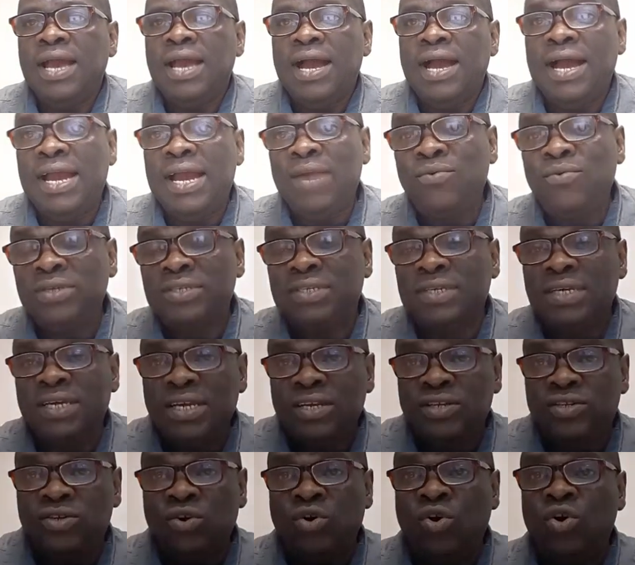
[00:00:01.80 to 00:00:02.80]
Hi, once
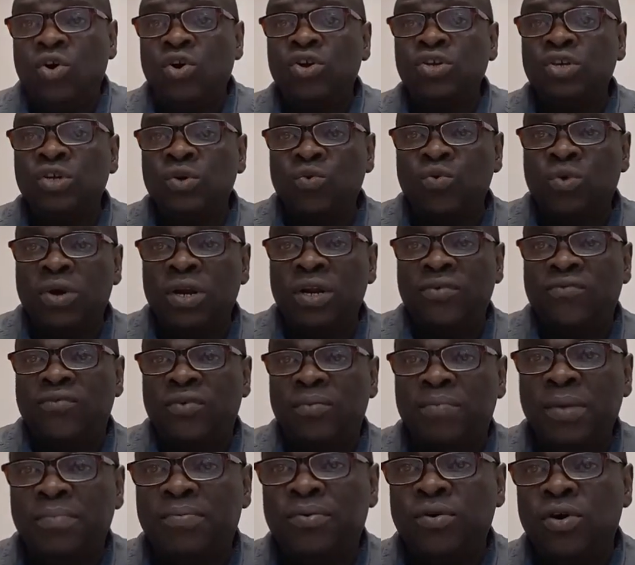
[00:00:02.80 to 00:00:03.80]
again to all you
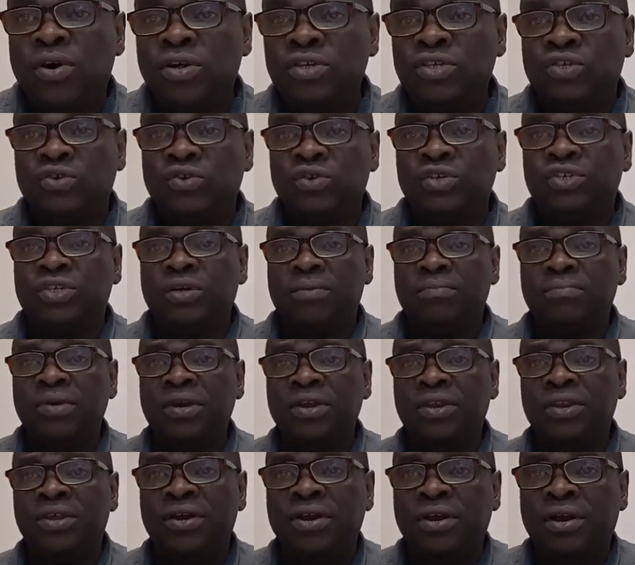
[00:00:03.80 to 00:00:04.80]
wonderful people on social
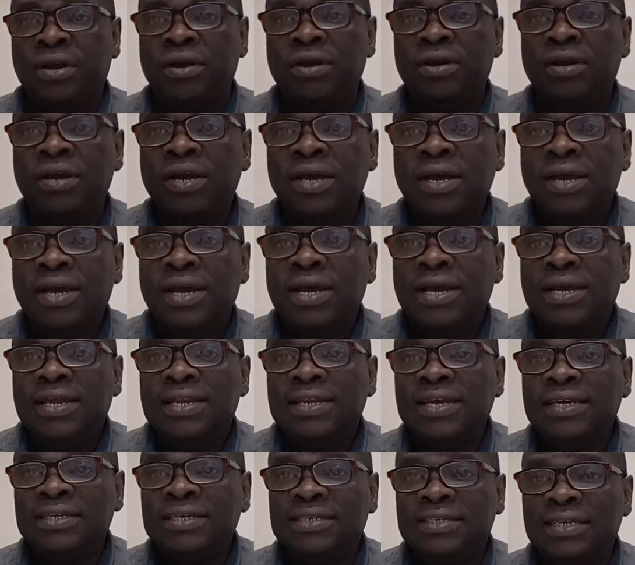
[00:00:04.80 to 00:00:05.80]
media.
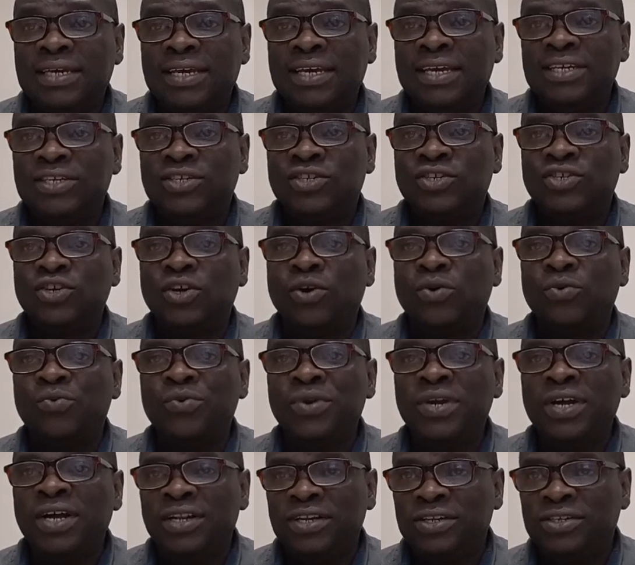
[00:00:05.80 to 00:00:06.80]
This is your
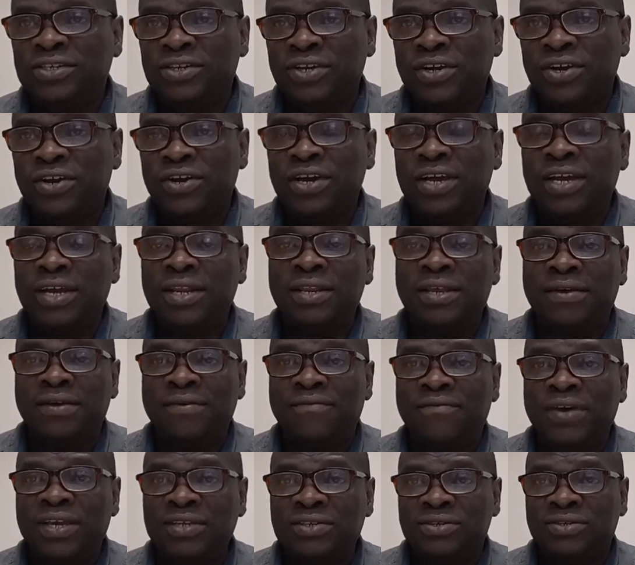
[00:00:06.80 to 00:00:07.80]
realtor and
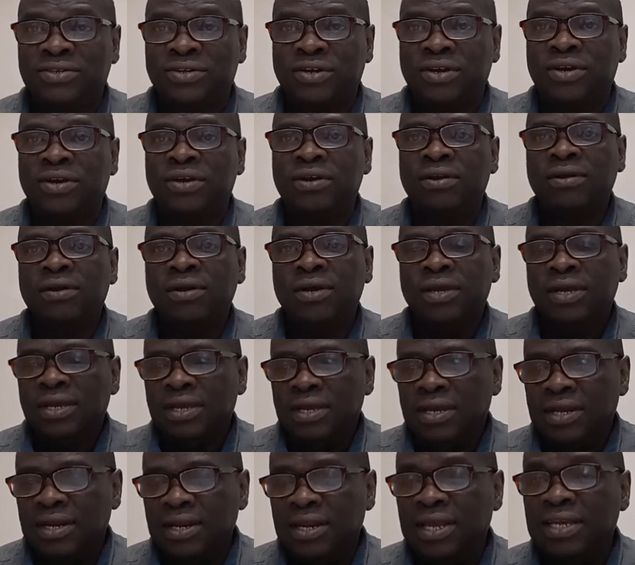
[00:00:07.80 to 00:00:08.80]
investor,
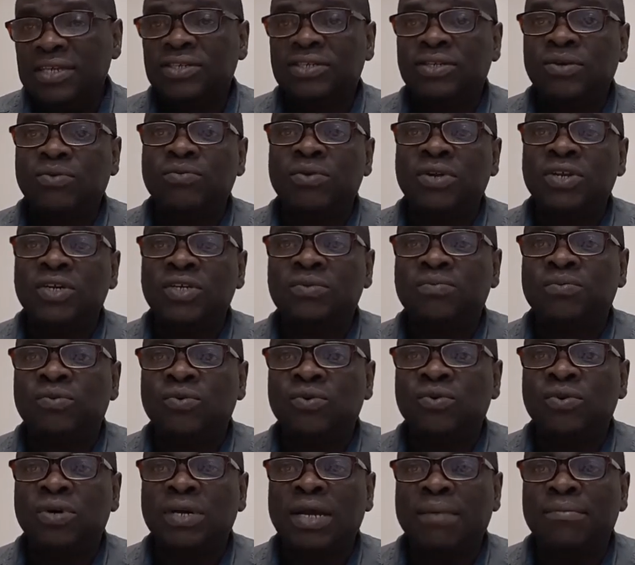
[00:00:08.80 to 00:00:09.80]
Lester
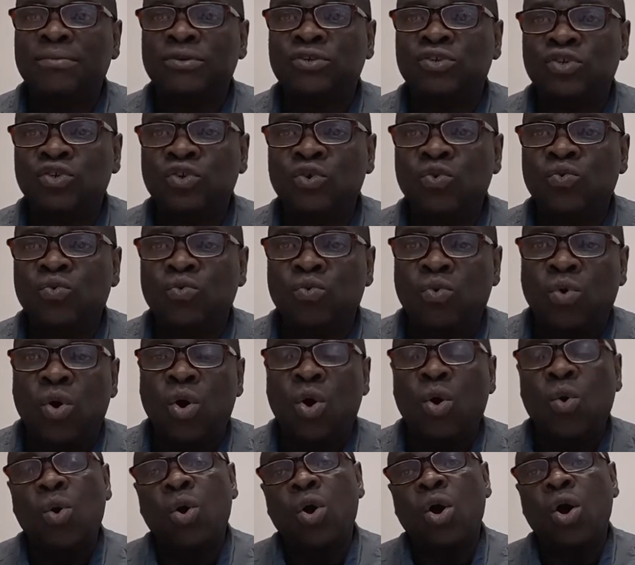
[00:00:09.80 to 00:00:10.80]
Witherspoon, coming to you
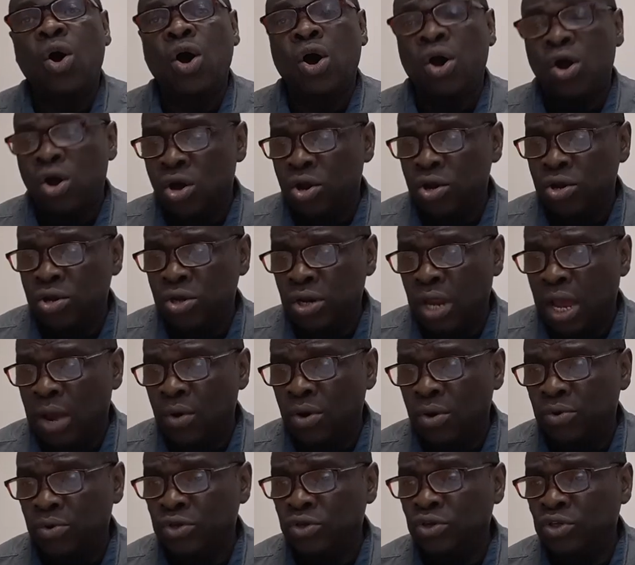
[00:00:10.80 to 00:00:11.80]
on
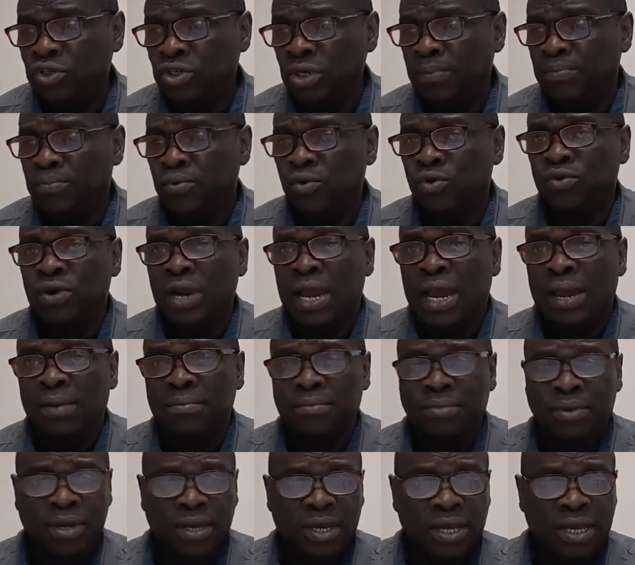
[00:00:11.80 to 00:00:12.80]
our usual
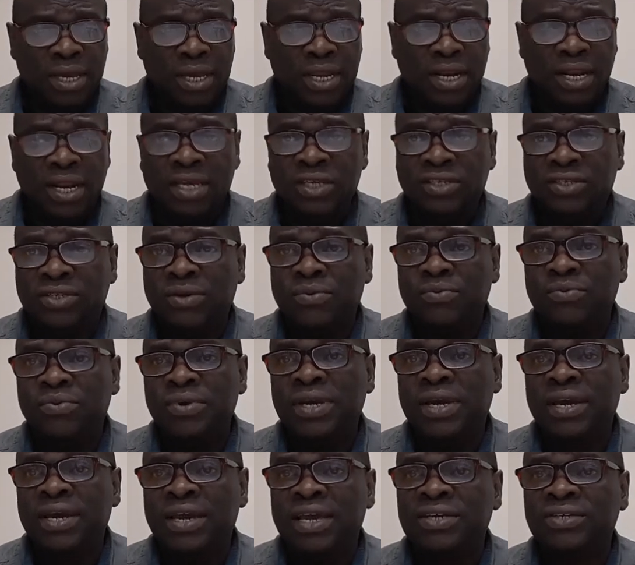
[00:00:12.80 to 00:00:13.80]
program, Lester
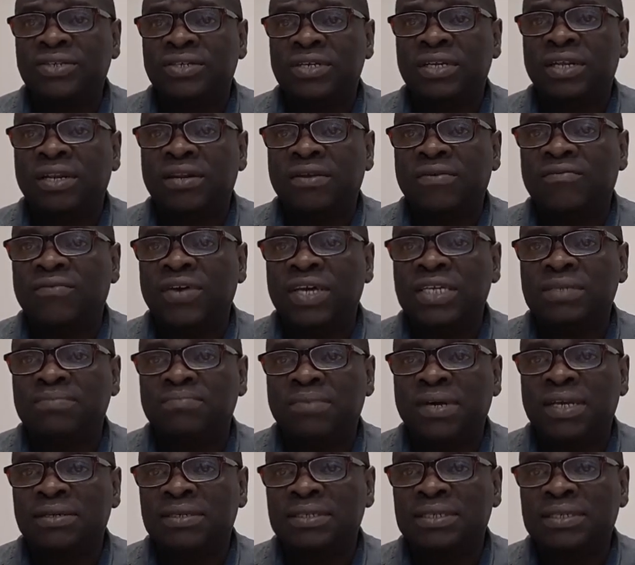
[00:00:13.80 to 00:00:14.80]
Real Estate and
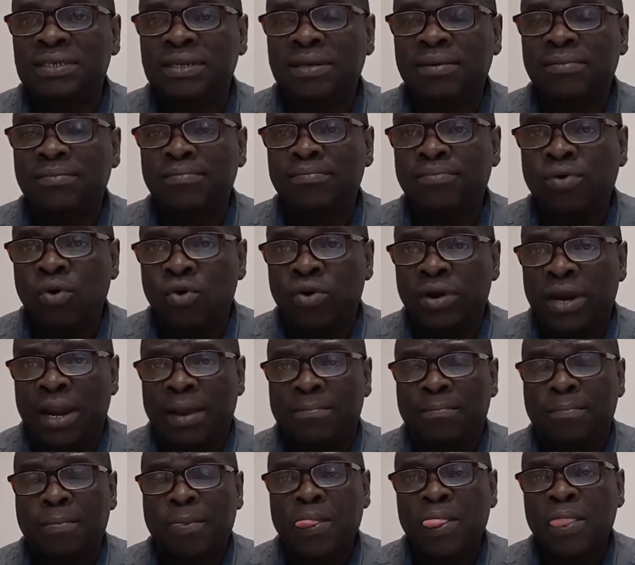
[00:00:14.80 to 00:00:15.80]
Investment
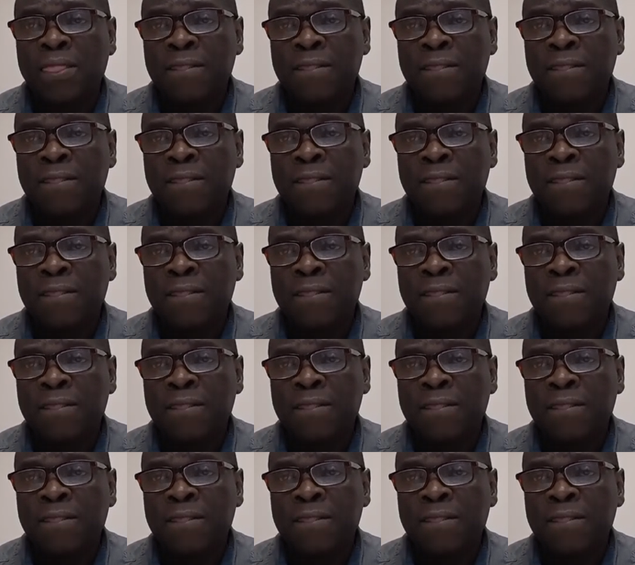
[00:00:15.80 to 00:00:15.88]
Program.